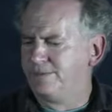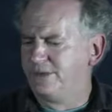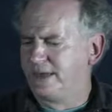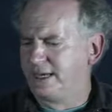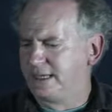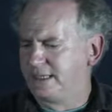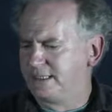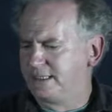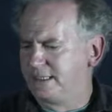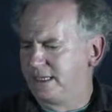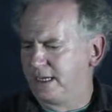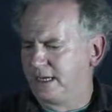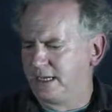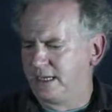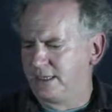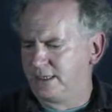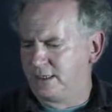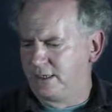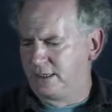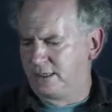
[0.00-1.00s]
that uh,
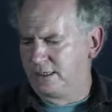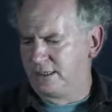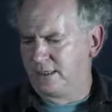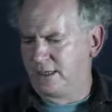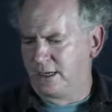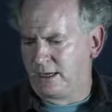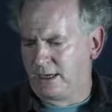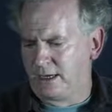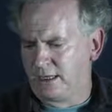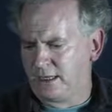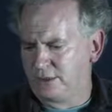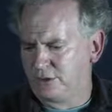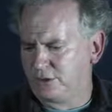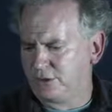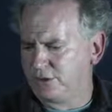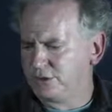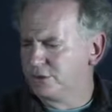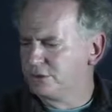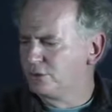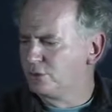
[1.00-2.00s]
uh,
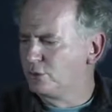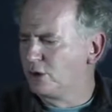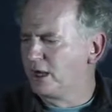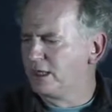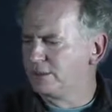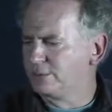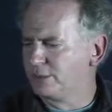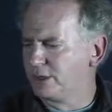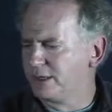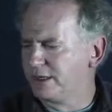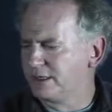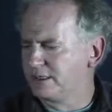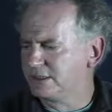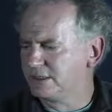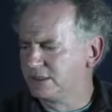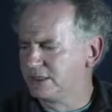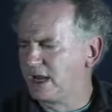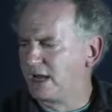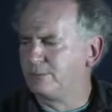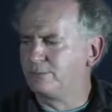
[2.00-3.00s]
introduces cross products
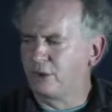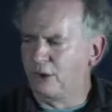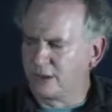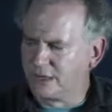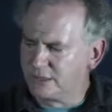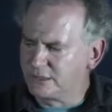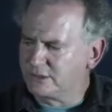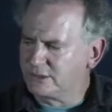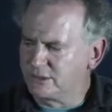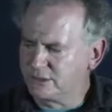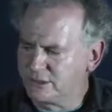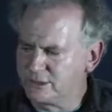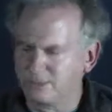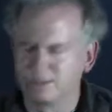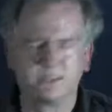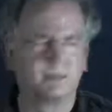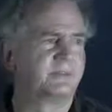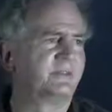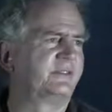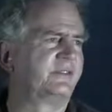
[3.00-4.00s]
and dot products and some
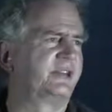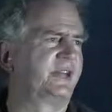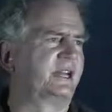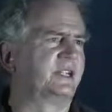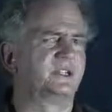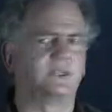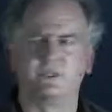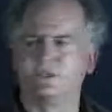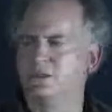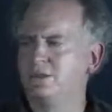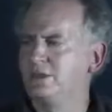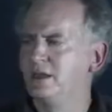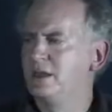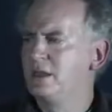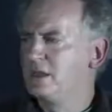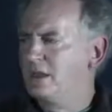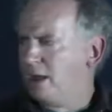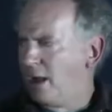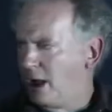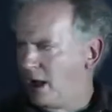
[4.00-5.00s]
simplifications
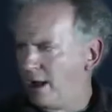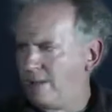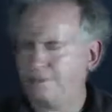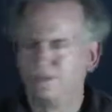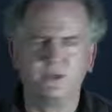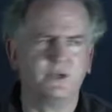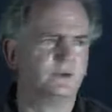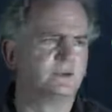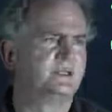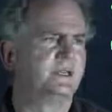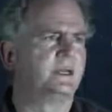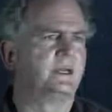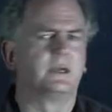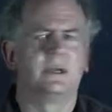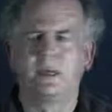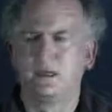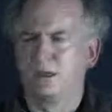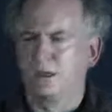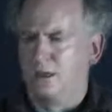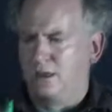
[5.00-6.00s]
um, using
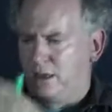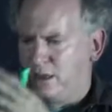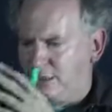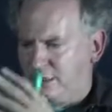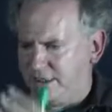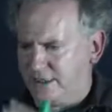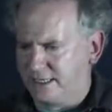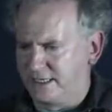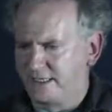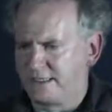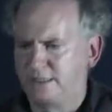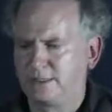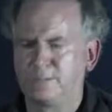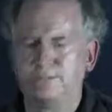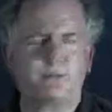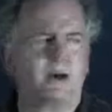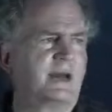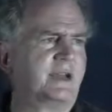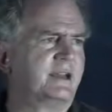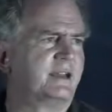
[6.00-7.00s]
this
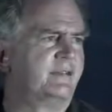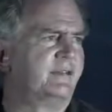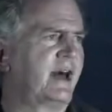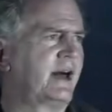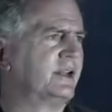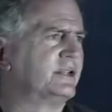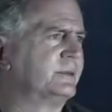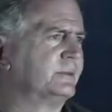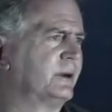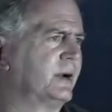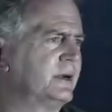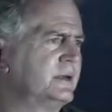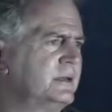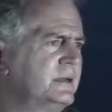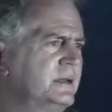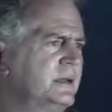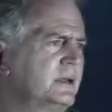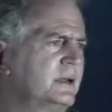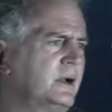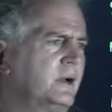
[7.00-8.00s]
body of algebra.
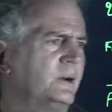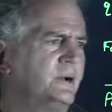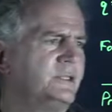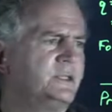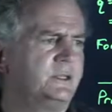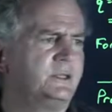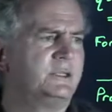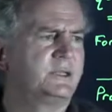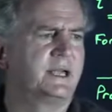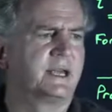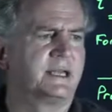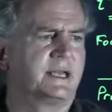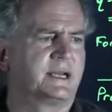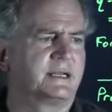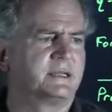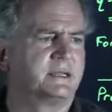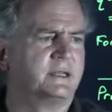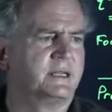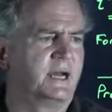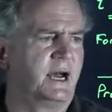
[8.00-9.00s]
I want you to
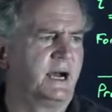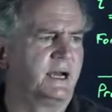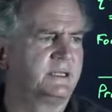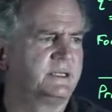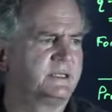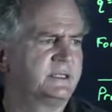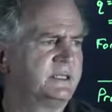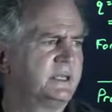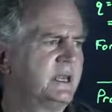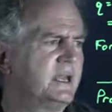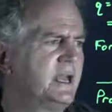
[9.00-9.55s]
connect the dots